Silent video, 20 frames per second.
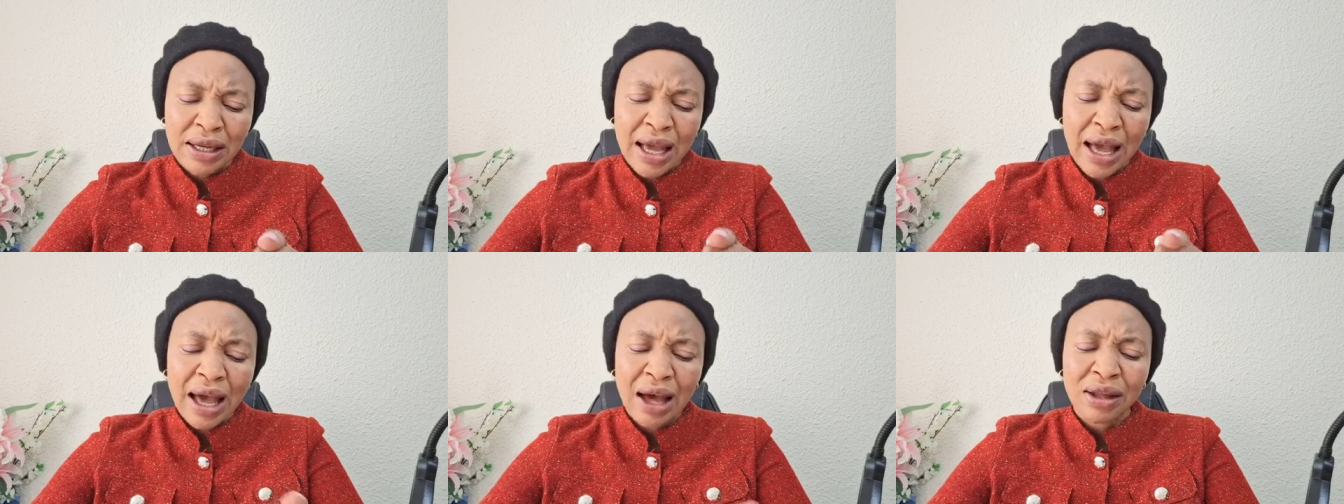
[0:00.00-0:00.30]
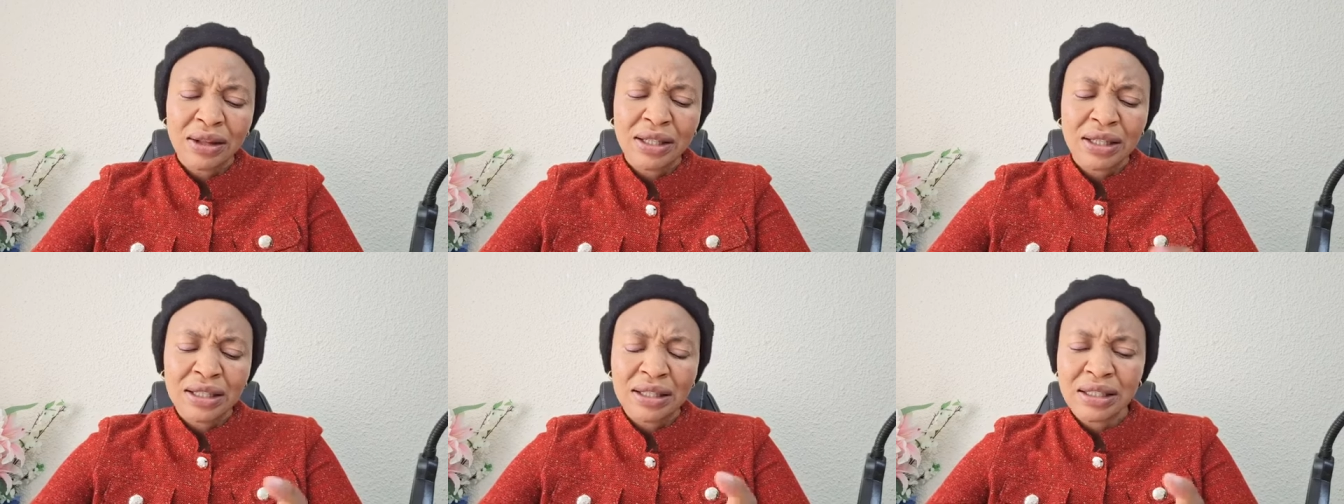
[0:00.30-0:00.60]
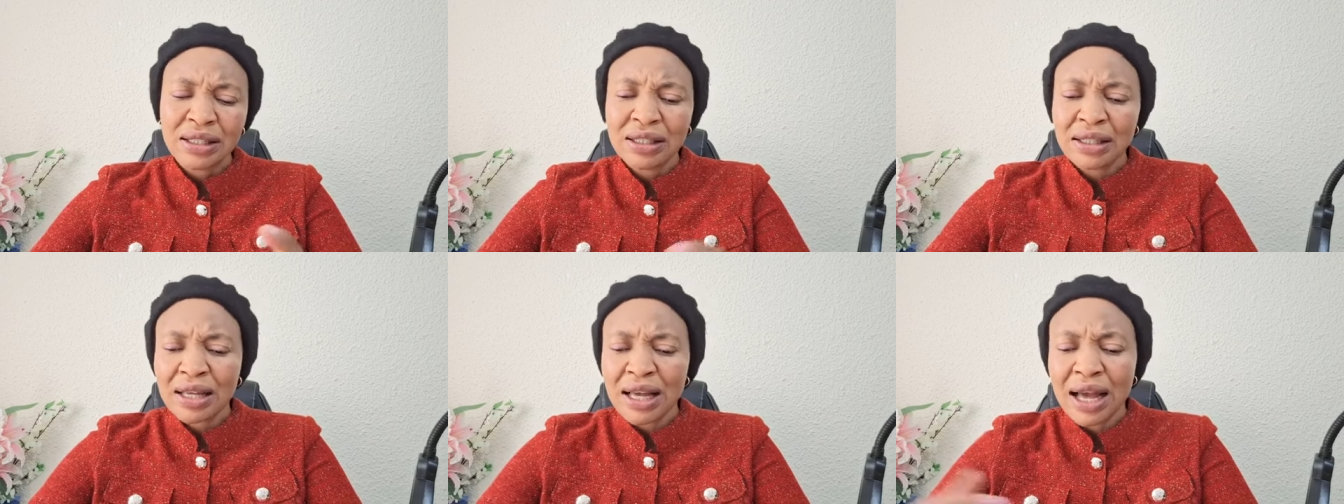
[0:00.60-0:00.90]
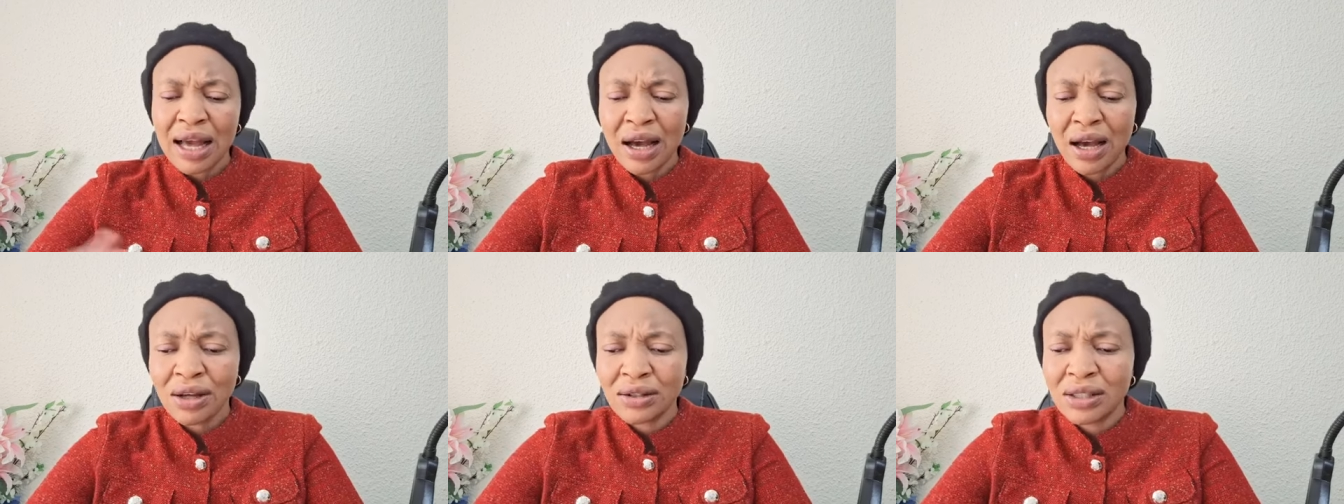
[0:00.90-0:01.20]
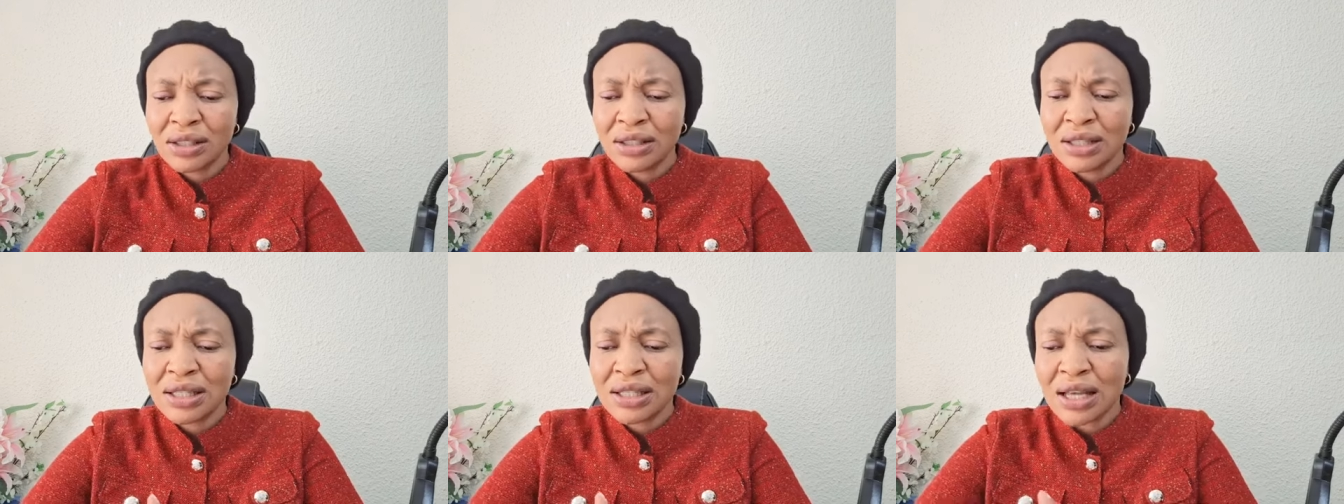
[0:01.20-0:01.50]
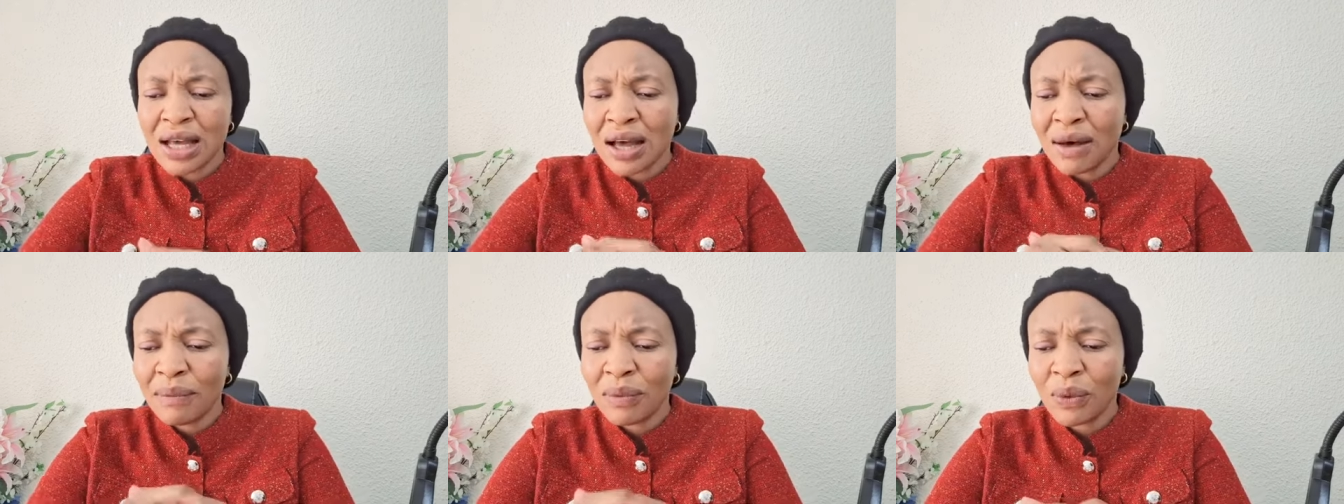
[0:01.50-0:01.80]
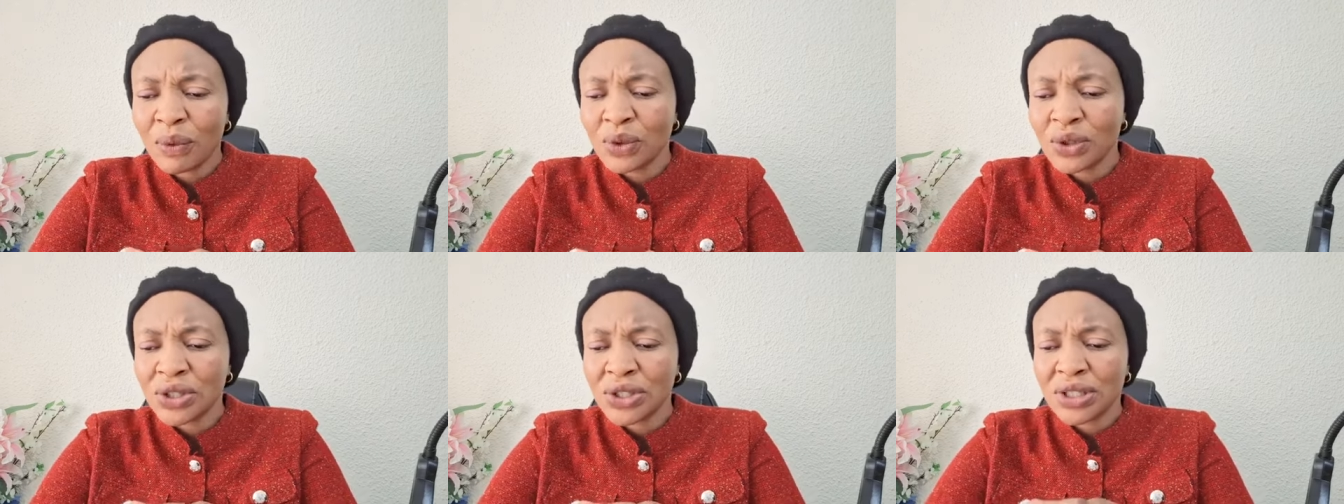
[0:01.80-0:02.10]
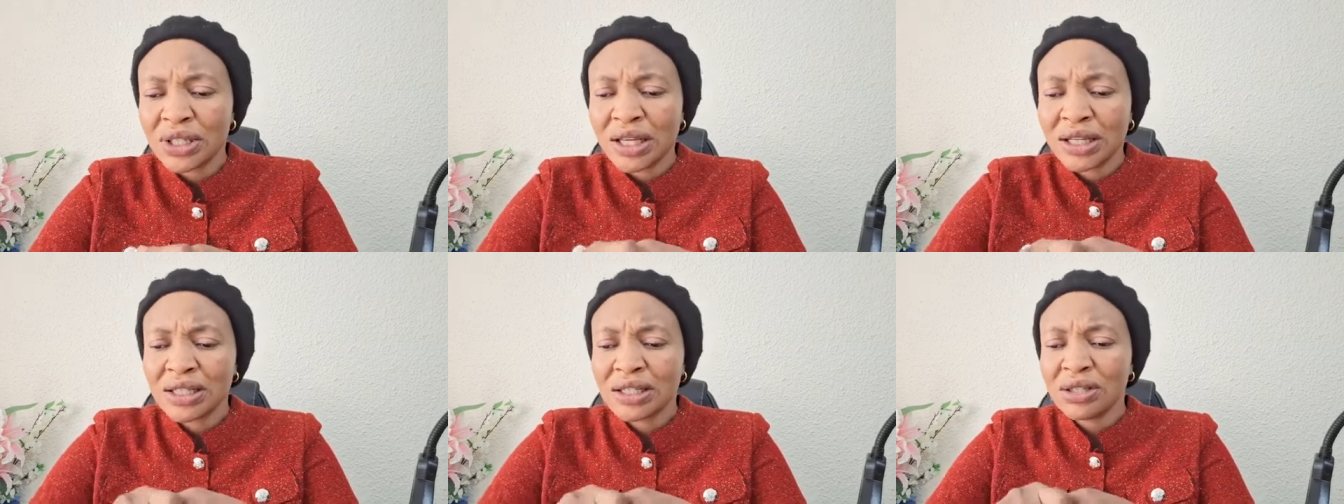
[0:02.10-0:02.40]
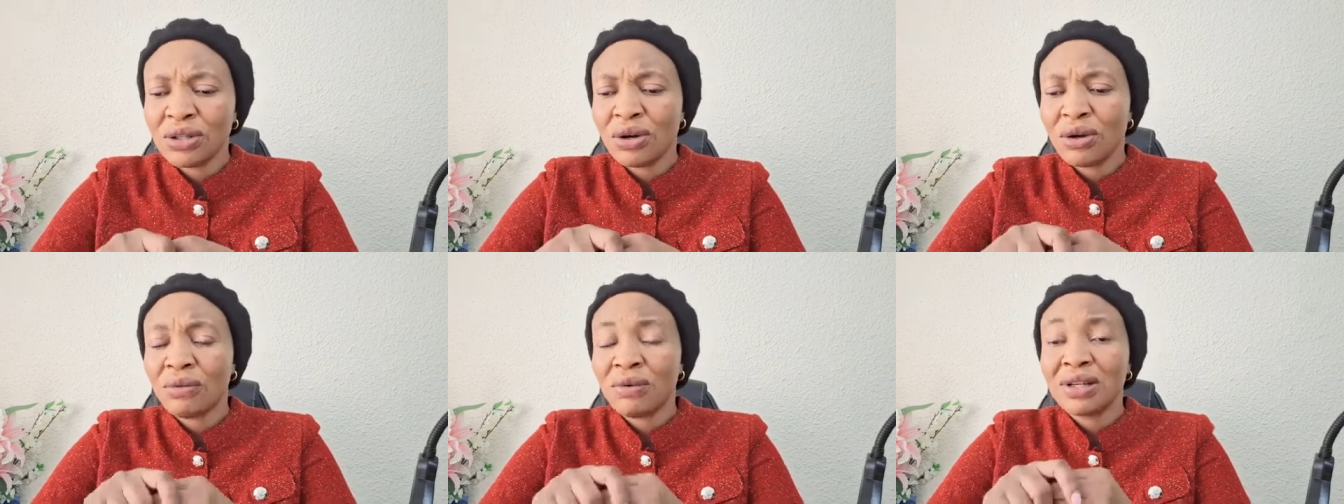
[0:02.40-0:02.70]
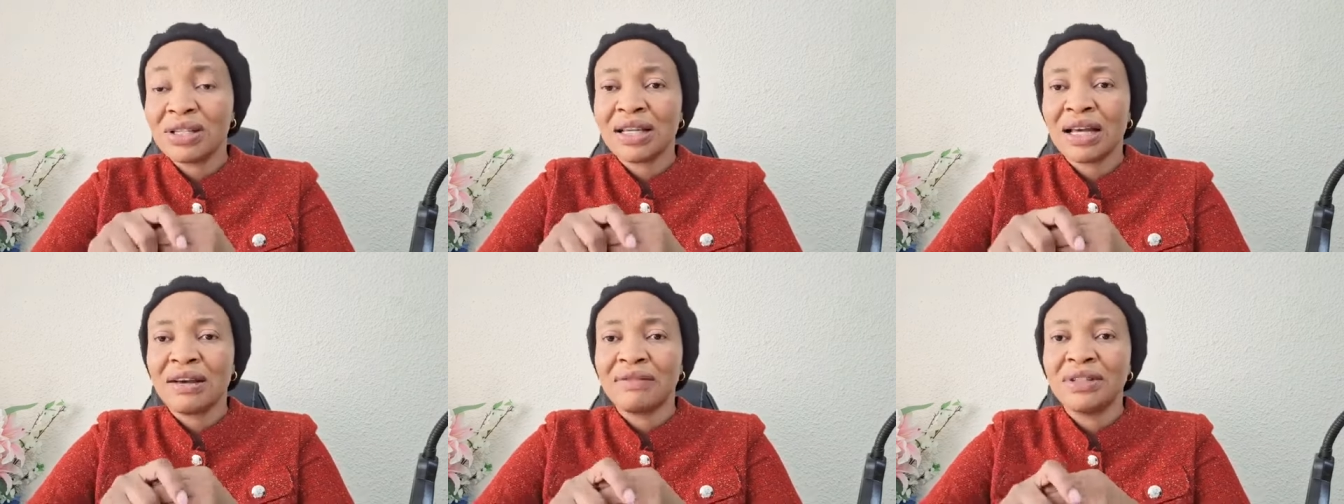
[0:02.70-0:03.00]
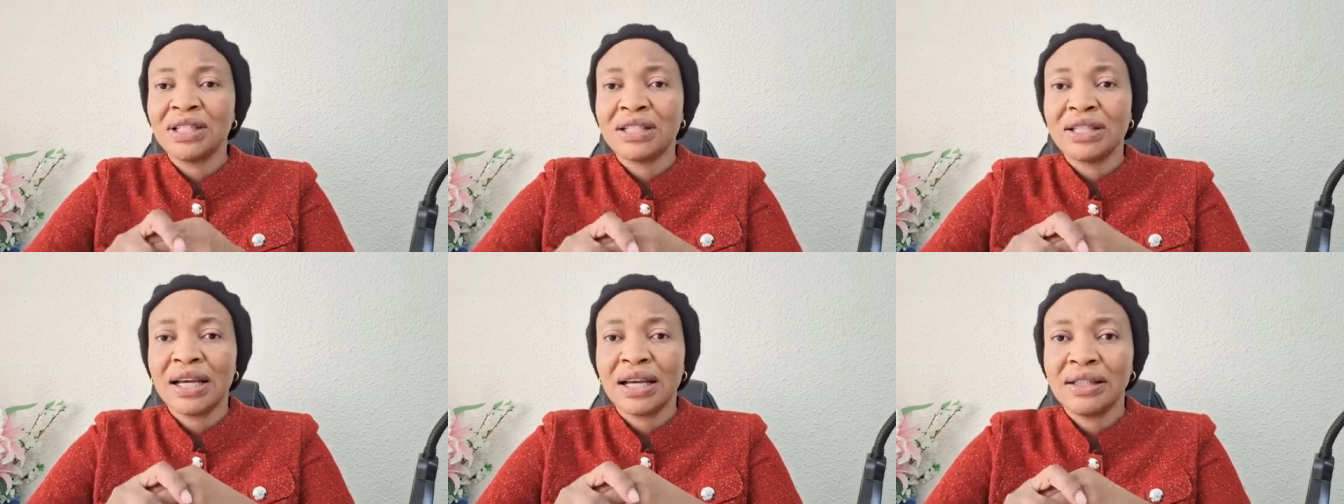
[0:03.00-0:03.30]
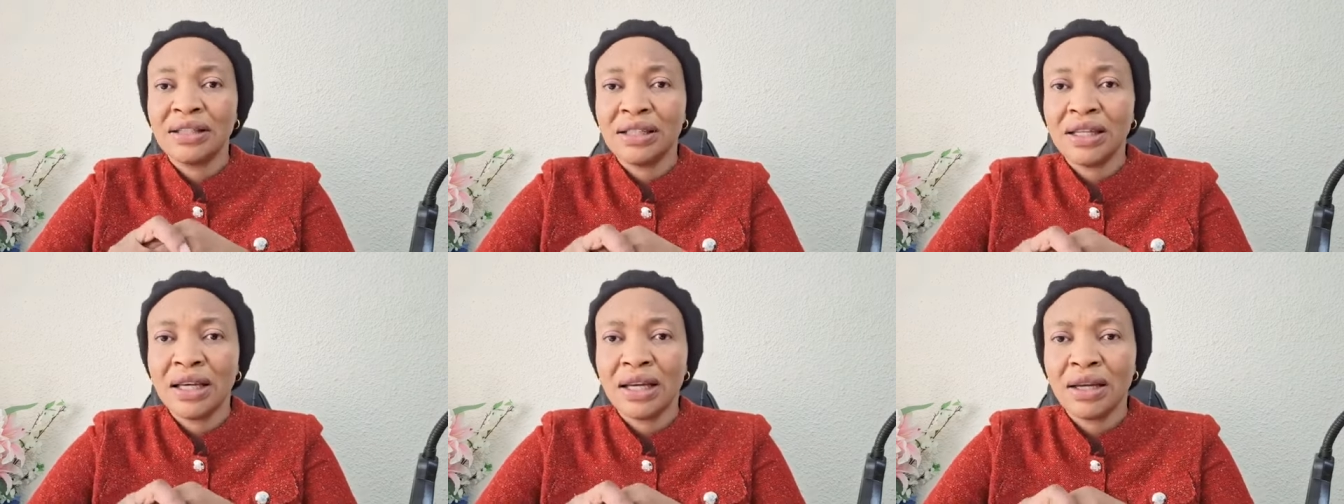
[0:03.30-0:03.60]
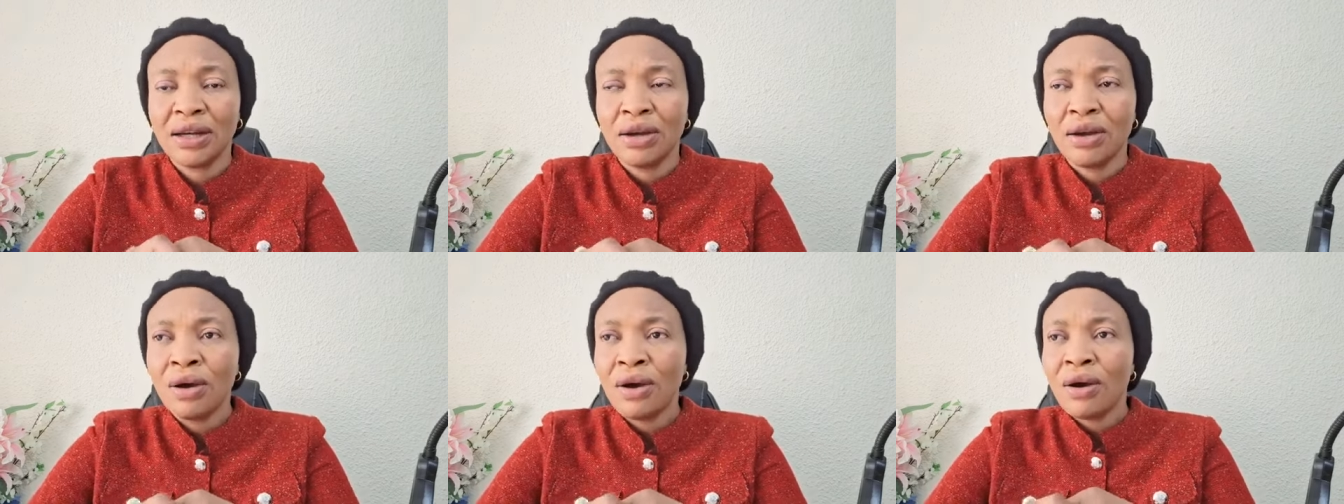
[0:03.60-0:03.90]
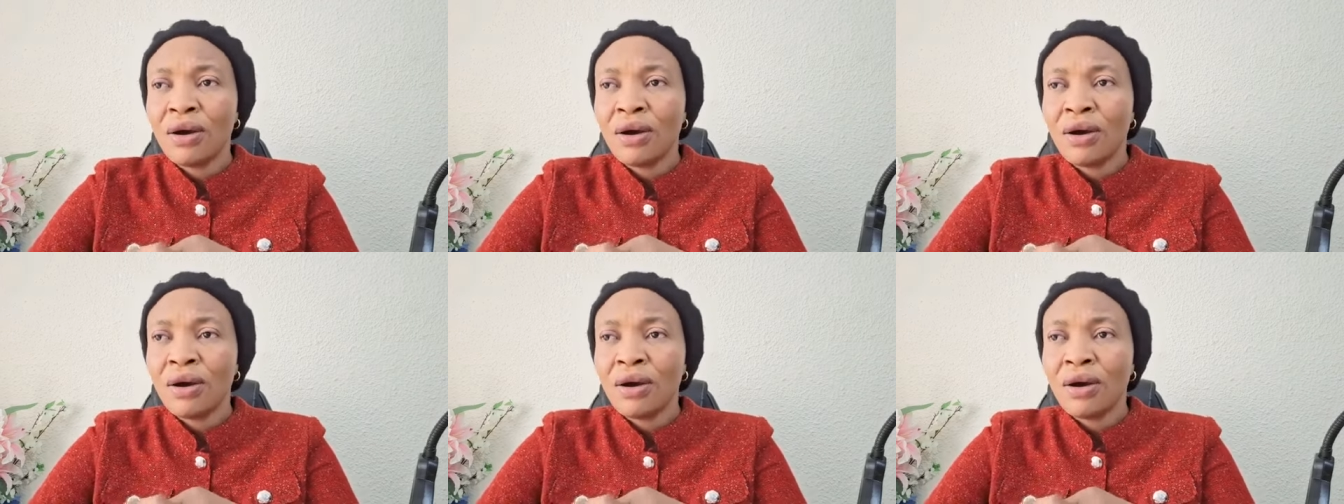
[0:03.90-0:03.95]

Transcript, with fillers: how did this how did this happen she said she always had this idea